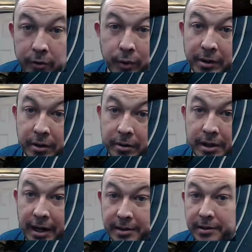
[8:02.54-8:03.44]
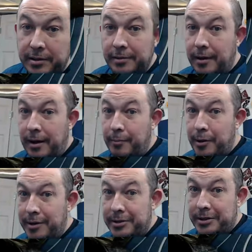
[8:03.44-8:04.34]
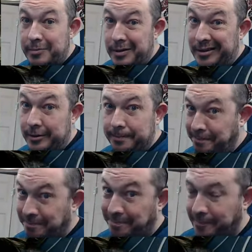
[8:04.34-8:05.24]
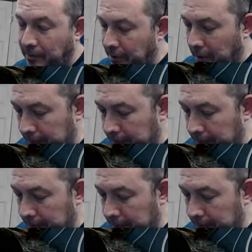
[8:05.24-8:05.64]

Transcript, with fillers: Windows as an operating system either. So